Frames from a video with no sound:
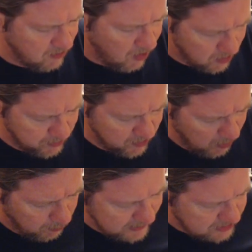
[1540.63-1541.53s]
armor,
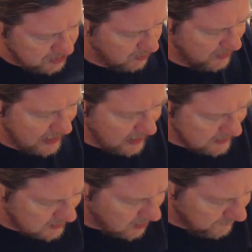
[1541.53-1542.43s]
helmets, that kind
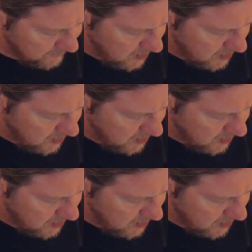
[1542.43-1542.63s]
of stuff.